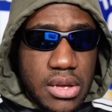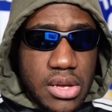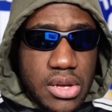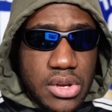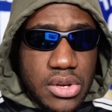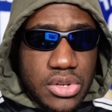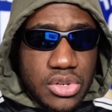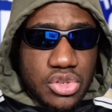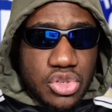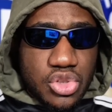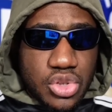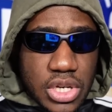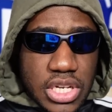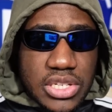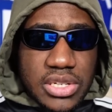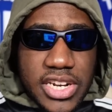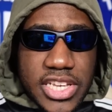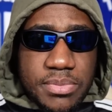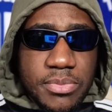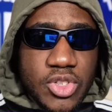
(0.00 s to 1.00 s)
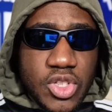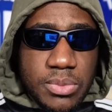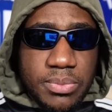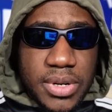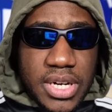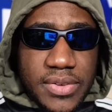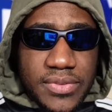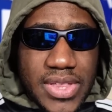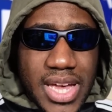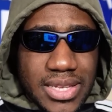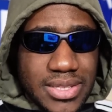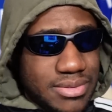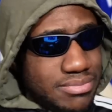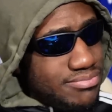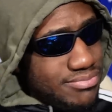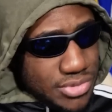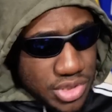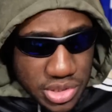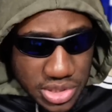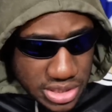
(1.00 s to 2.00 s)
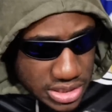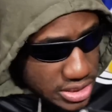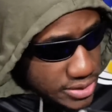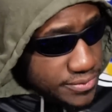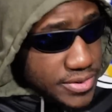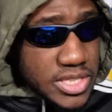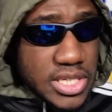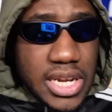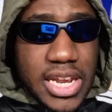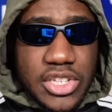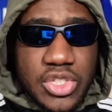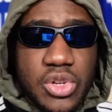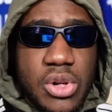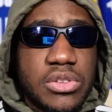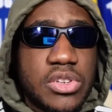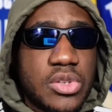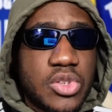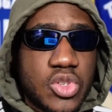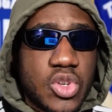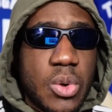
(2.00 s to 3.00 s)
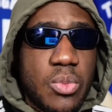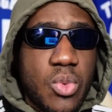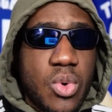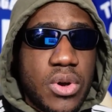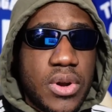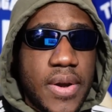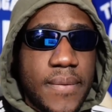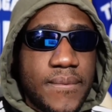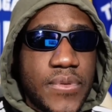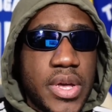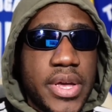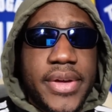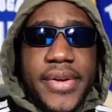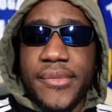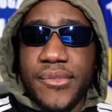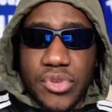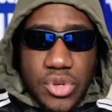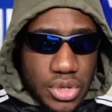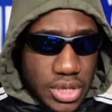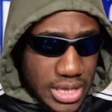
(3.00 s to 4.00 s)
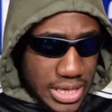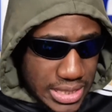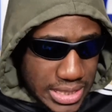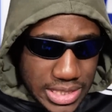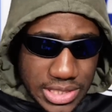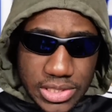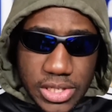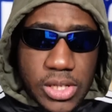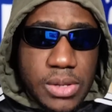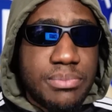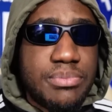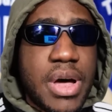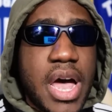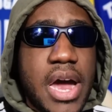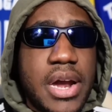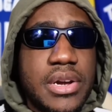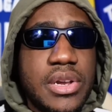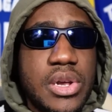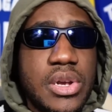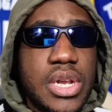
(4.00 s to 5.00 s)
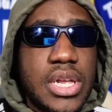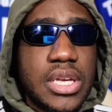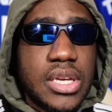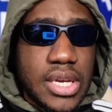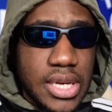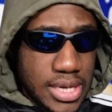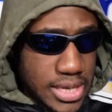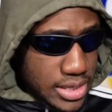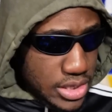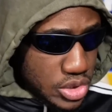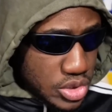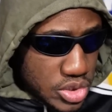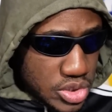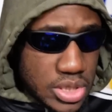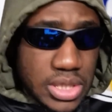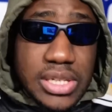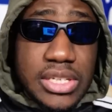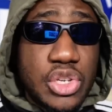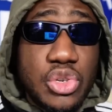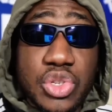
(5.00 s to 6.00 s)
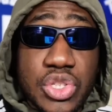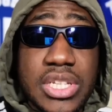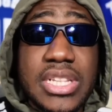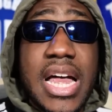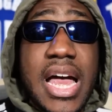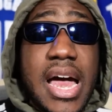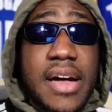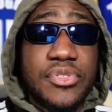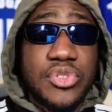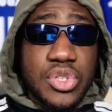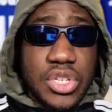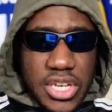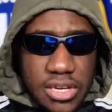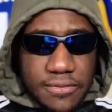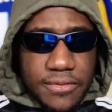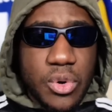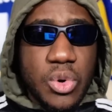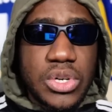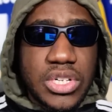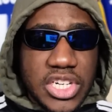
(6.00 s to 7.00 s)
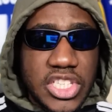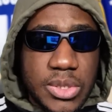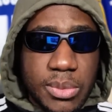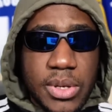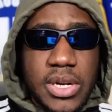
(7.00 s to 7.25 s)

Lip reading: So it leads me to believe that you still physically assaulted someone. It is still a Bayern Munich. You still have to evoke discipline.